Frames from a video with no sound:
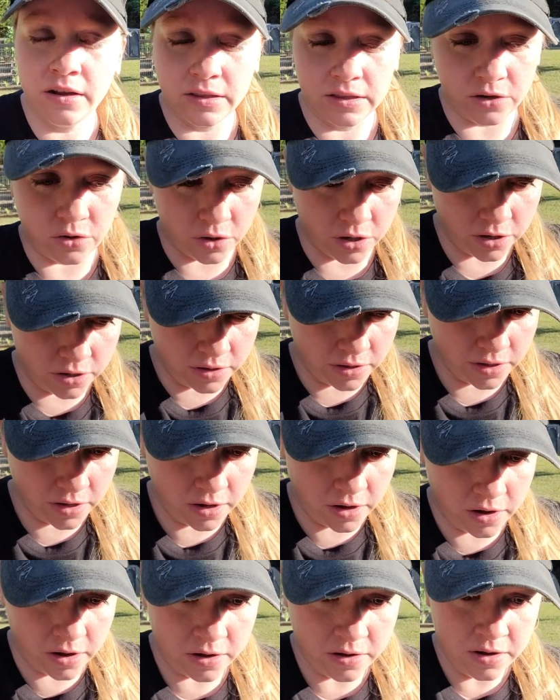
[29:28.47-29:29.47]
a little
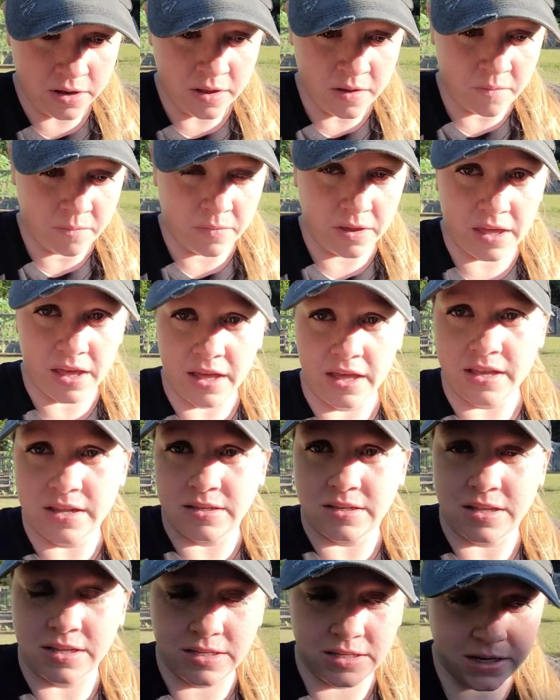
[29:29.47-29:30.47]
earlier
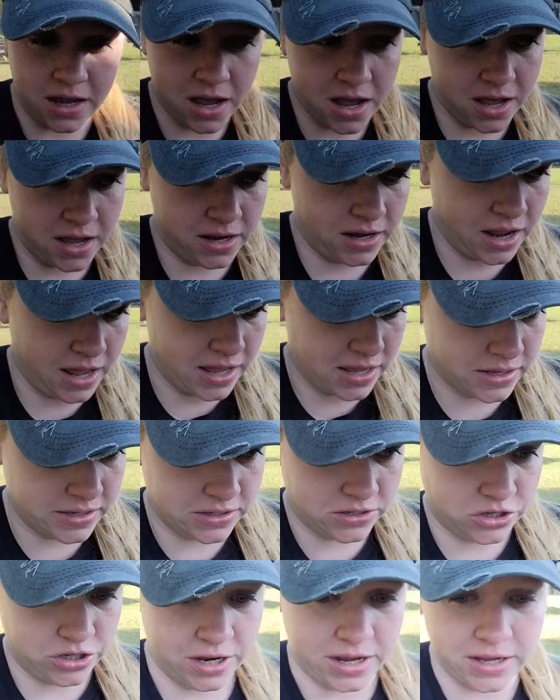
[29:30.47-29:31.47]
because the sun
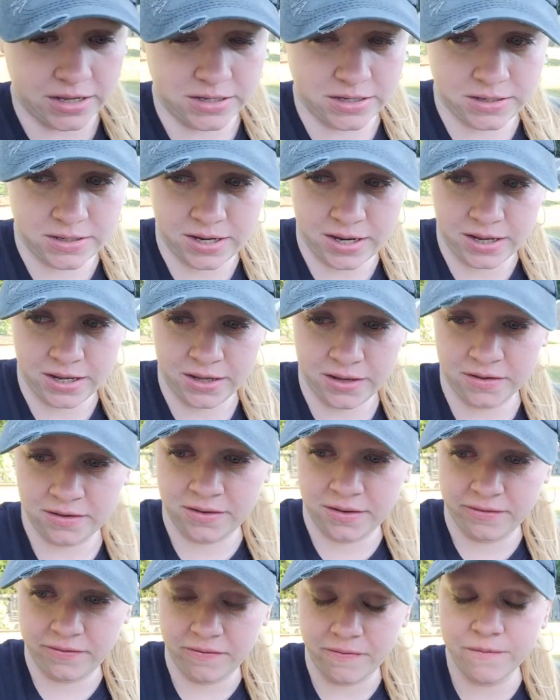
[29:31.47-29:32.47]
is just
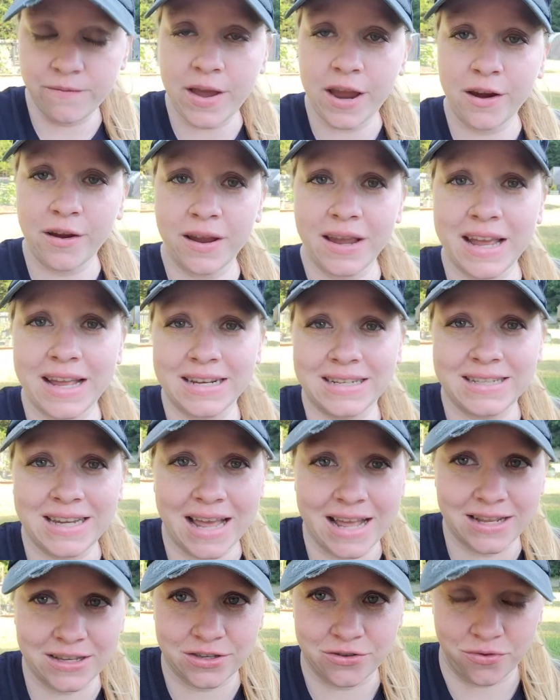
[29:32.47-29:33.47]
very
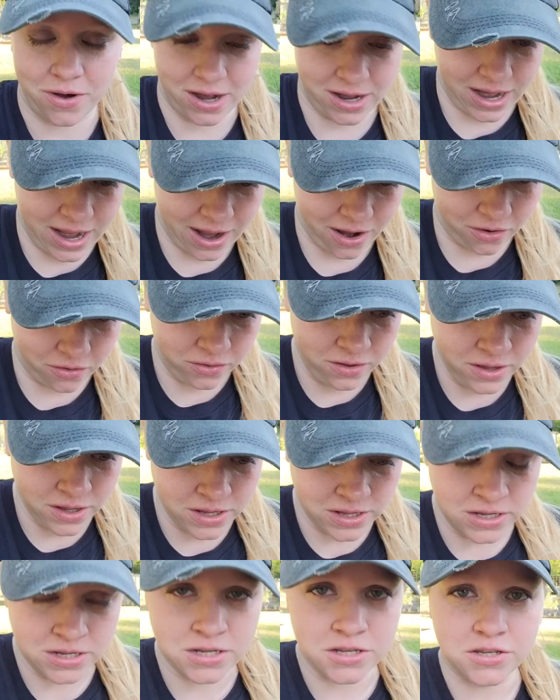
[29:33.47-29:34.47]
intense right now.
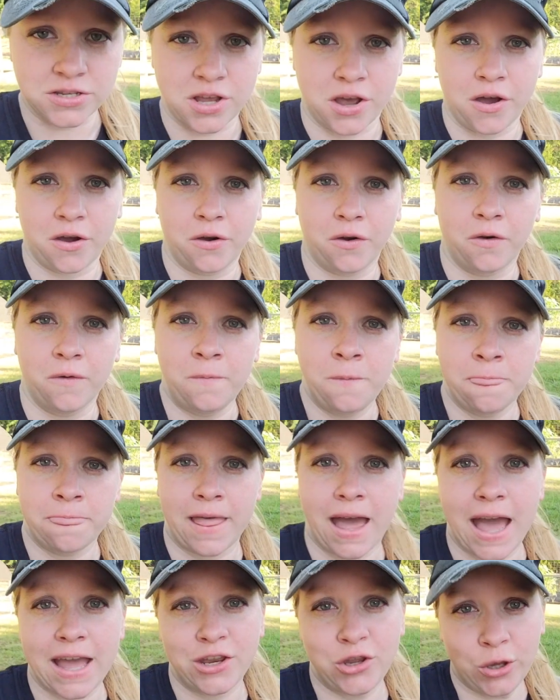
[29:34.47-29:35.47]
So
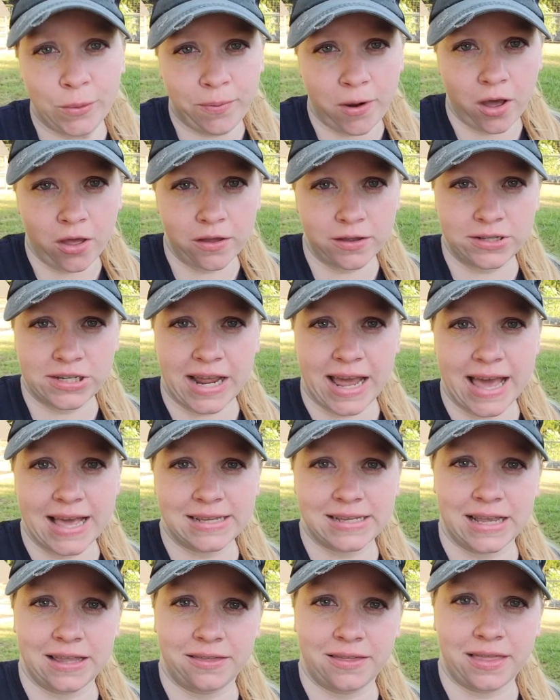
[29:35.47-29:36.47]
I do
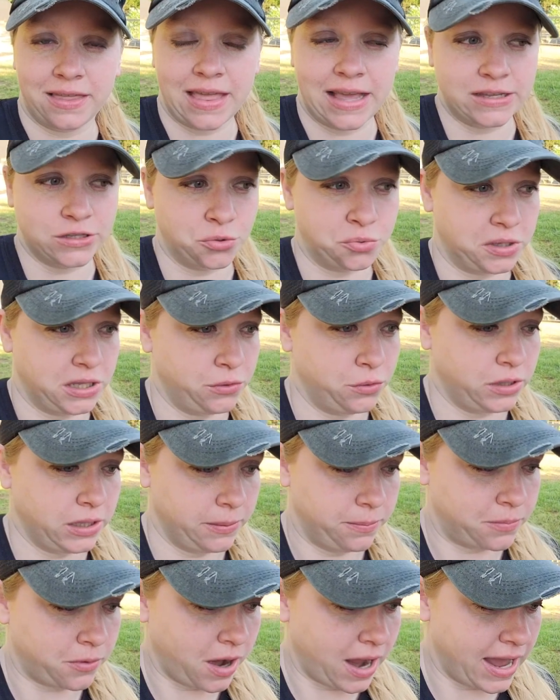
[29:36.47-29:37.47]
apologize that things are really, really
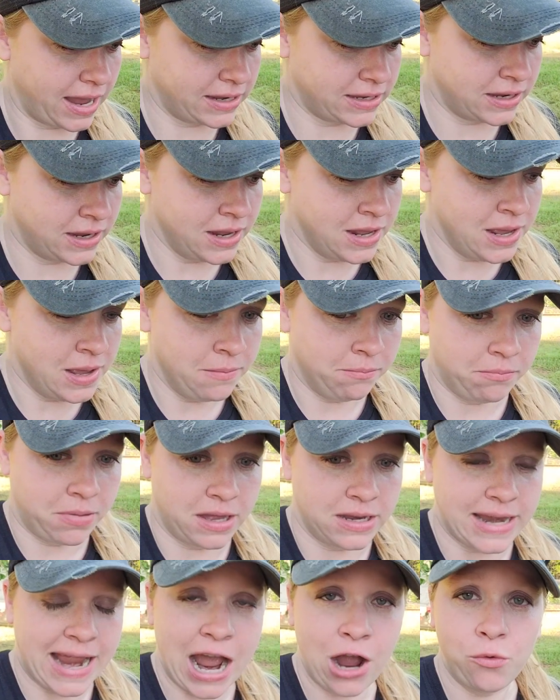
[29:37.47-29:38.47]
bright.
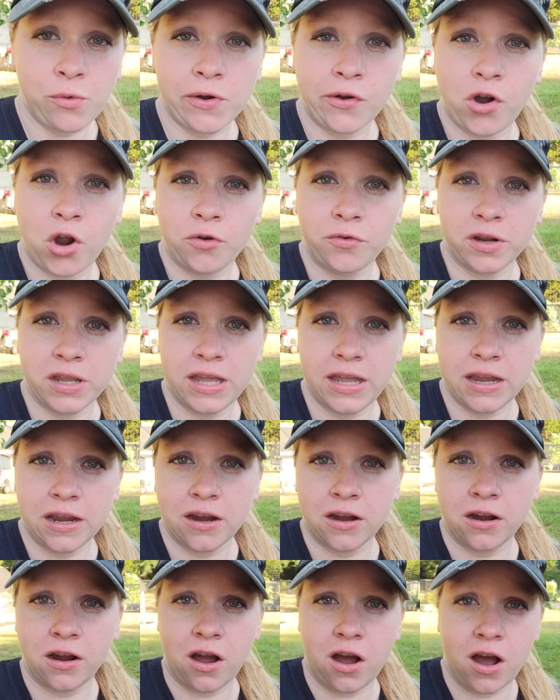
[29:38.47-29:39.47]
But now we're over
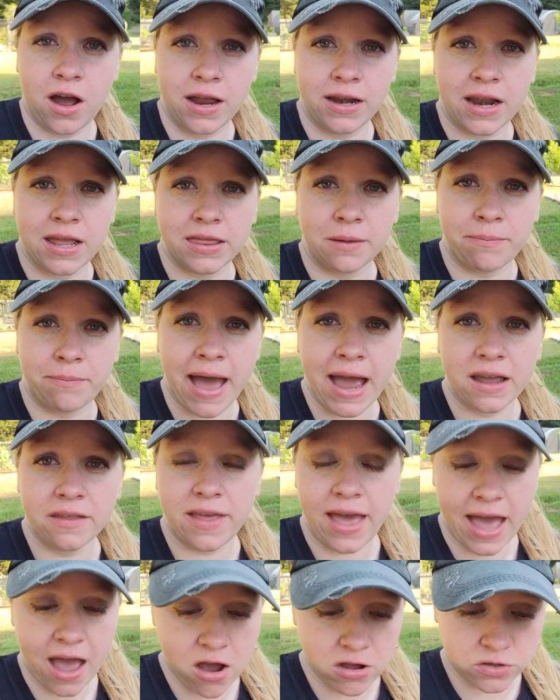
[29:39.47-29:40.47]
here on the back of
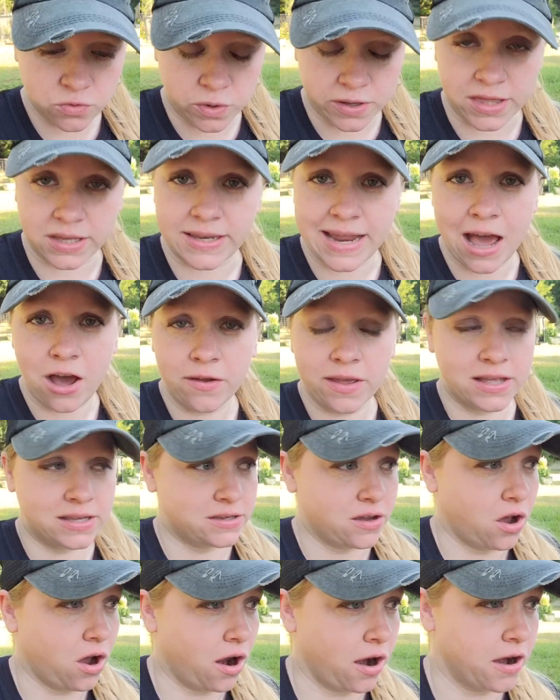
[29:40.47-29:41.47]
the house where the
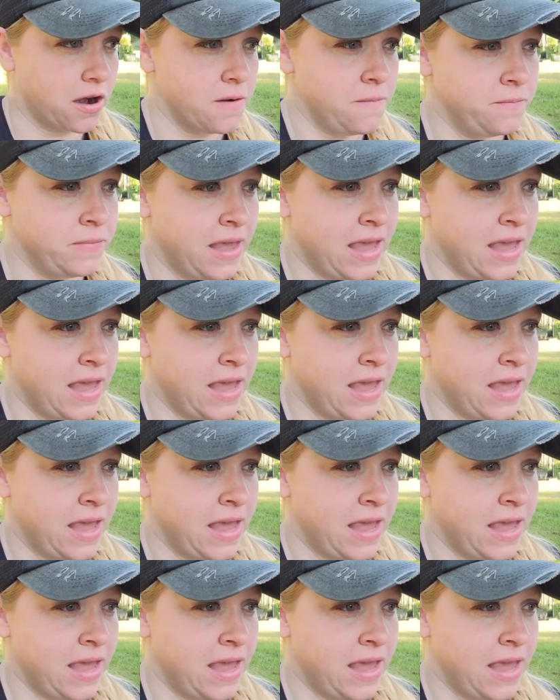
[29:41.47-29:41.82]
dahlias are.